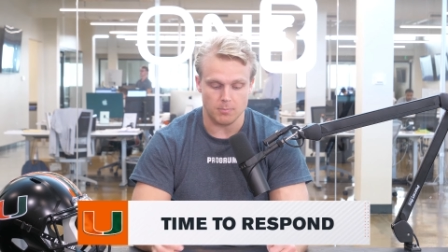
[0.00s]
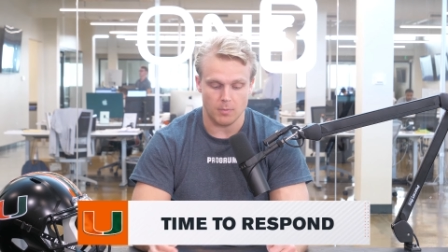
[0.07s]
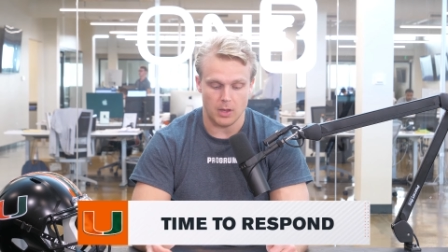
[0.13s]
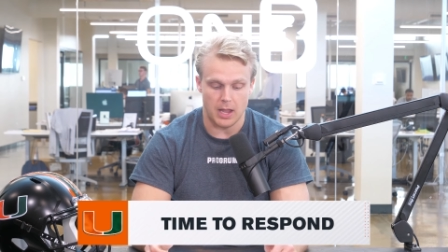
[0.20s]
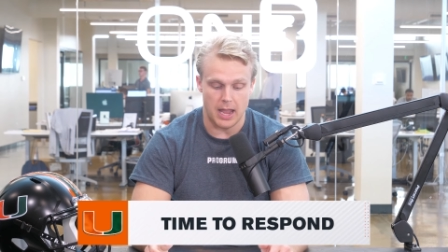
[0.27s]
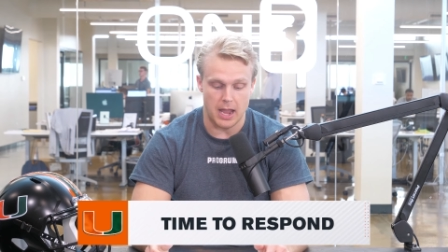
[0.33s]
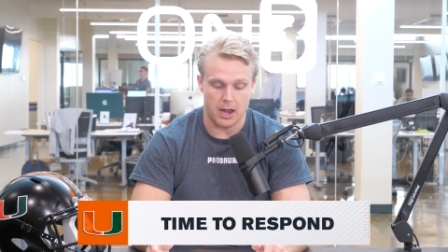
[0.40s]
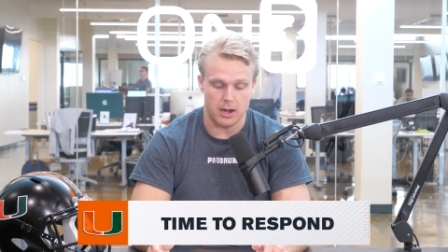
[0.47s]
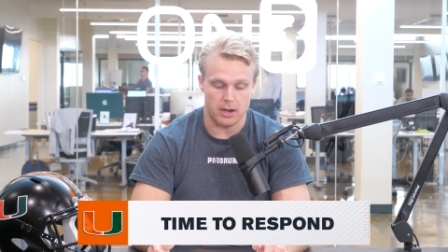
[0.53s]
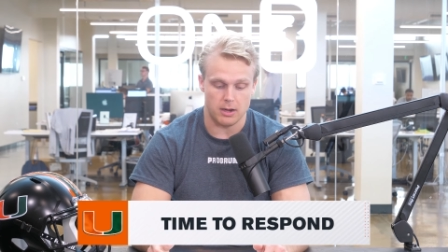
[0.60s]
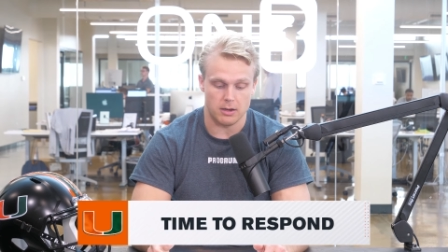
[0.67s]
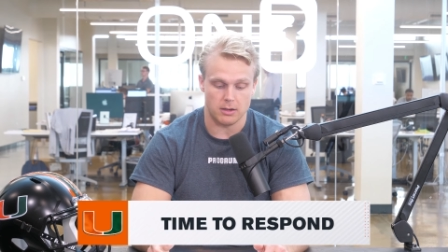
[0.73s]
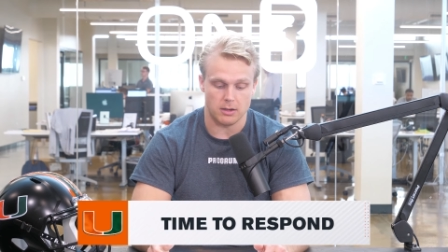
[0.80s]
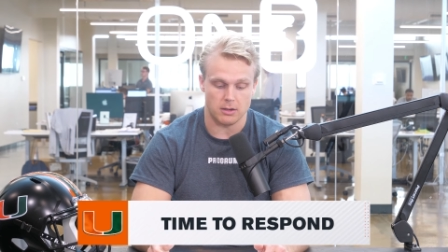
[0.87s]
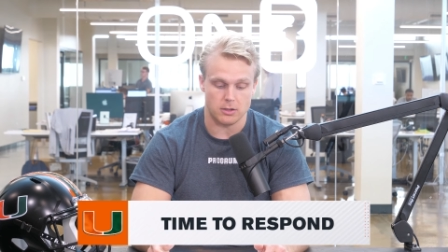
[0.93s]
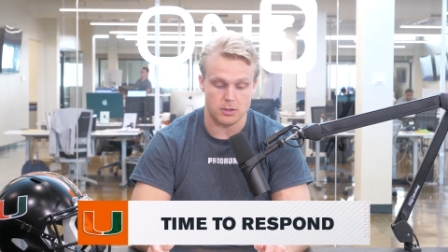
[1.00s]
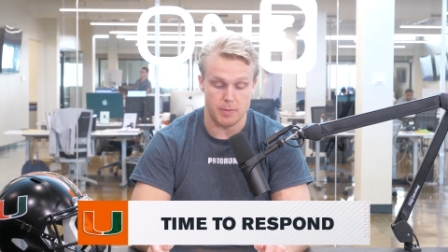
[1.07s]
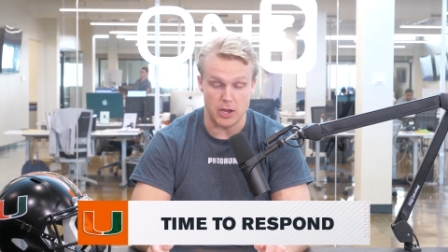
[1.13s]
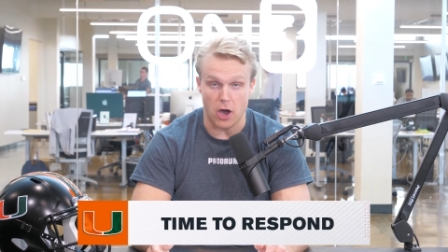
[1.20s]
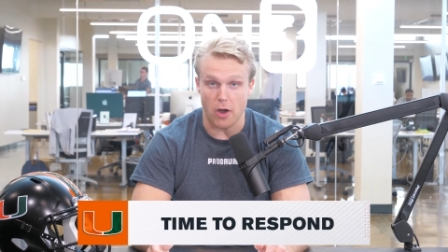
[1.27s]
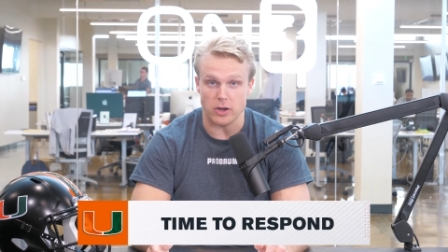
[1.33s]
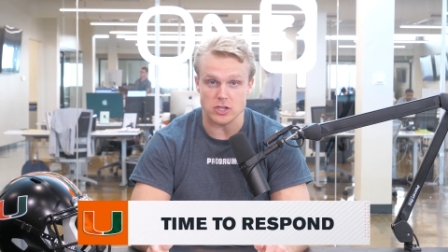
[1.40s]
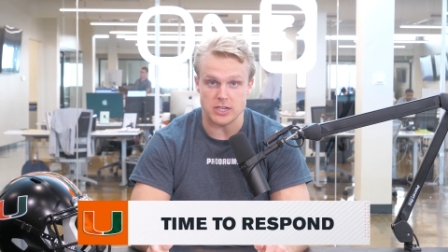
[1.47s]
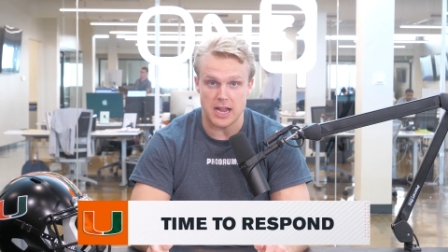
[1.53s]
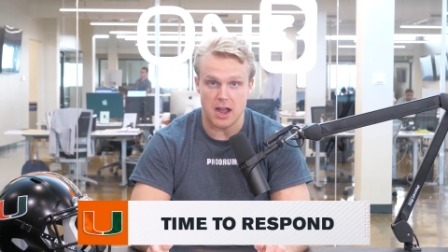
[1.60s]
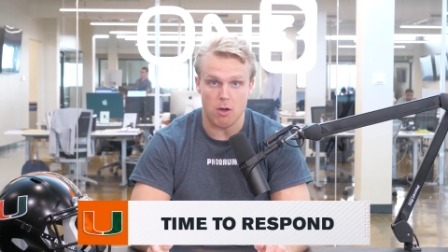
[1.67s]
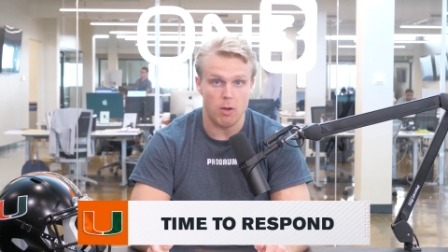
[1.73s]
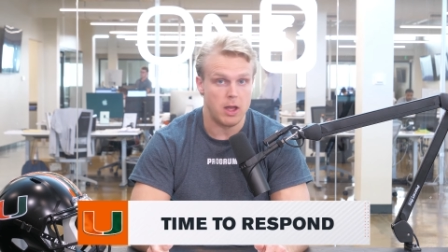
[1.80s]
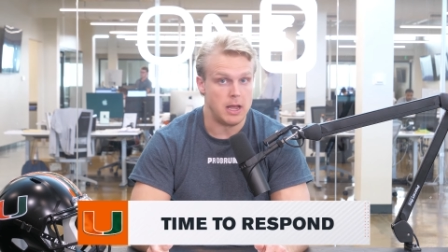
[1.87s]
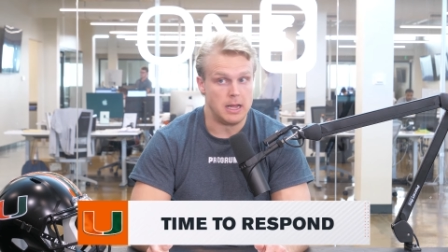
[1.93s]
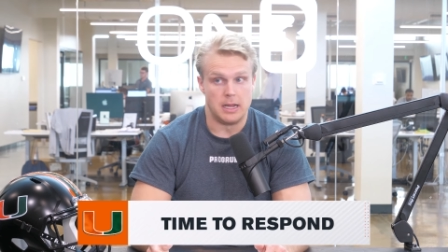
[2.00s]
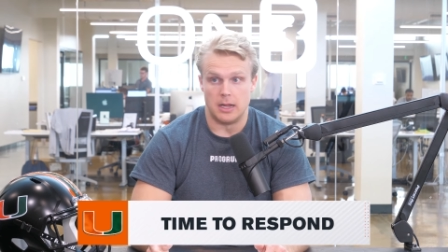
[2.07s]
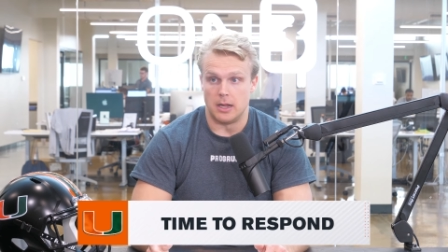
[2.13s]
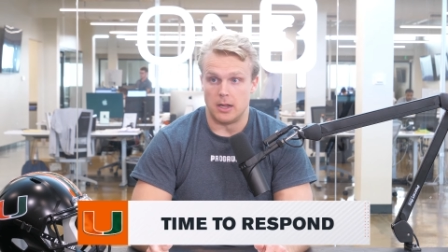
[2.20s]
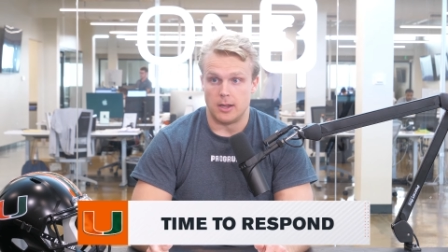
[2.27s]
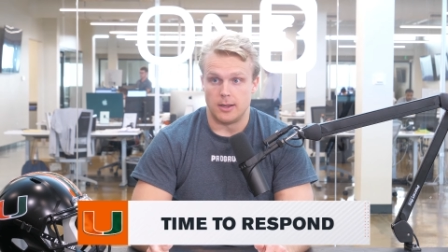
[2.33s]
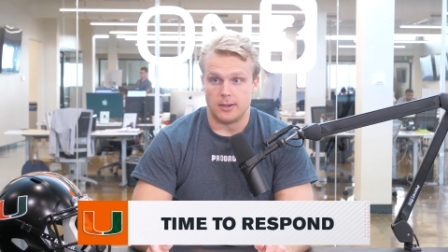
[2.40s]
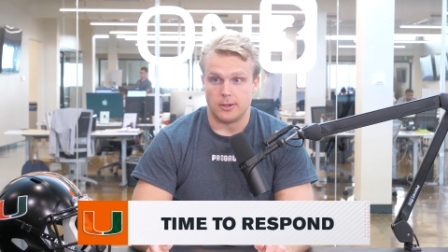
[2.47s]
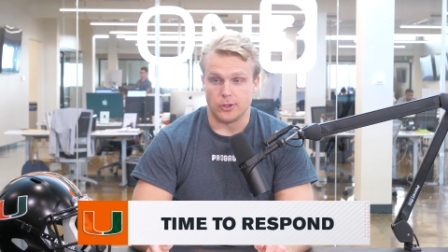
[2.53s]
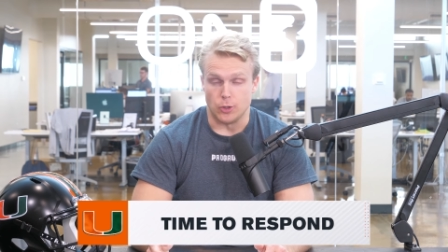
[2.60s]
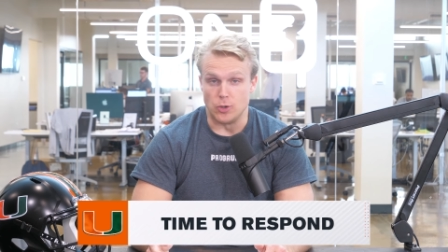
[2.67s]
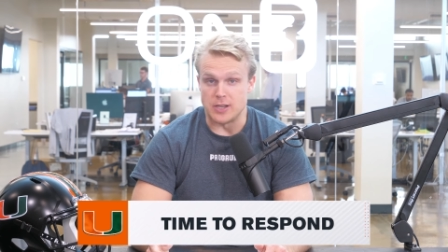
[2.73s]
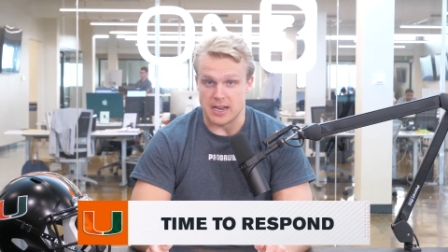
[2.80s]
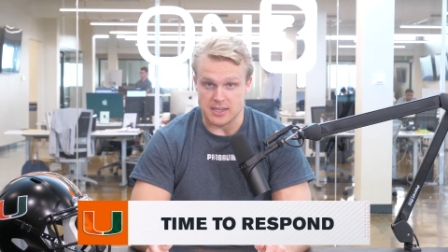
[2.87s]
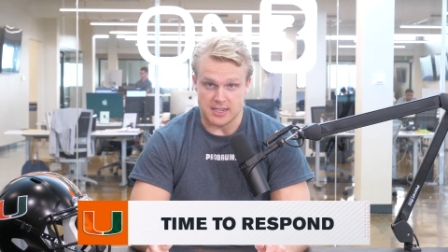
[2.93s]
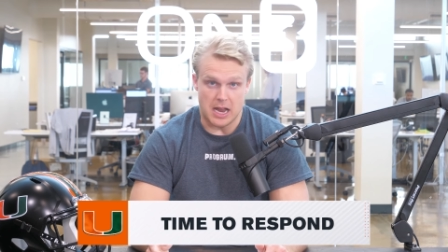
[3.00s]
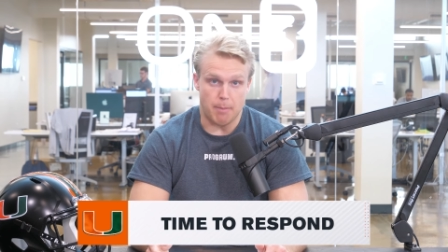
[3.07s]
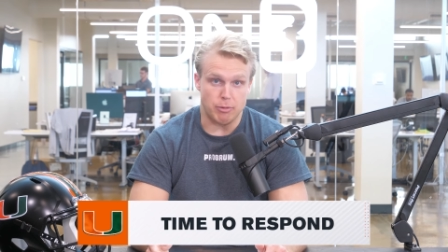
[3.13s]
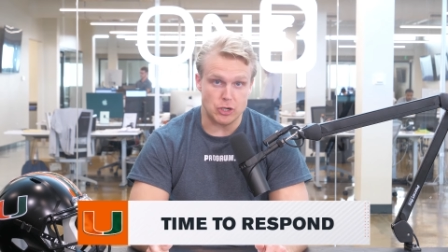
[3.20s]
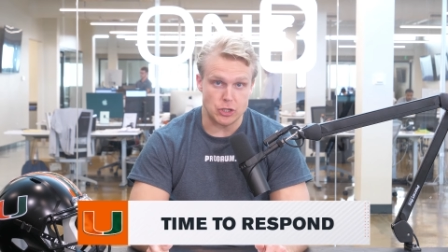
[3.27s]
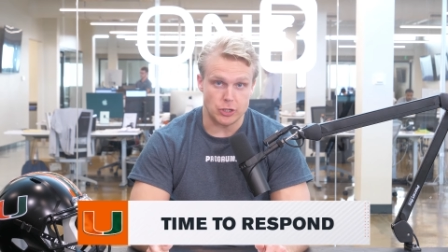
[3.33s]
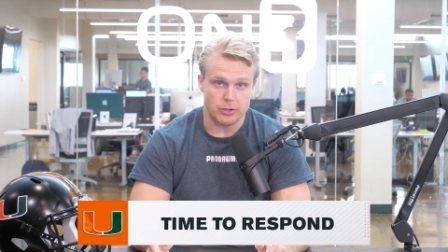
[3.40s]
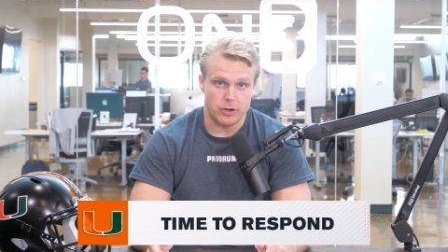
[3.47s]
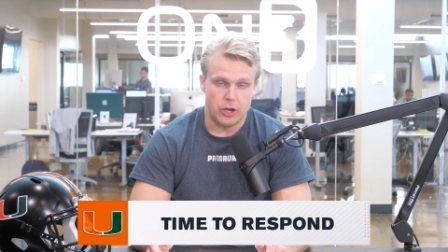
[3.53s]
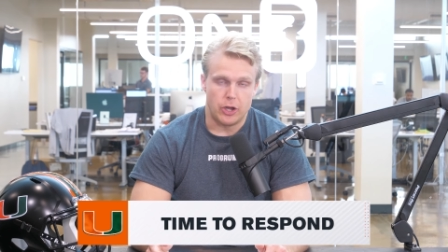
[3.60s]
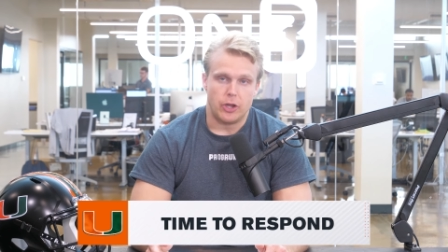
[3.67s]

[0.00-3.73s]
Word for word: And to be honest now, who sets the temperature?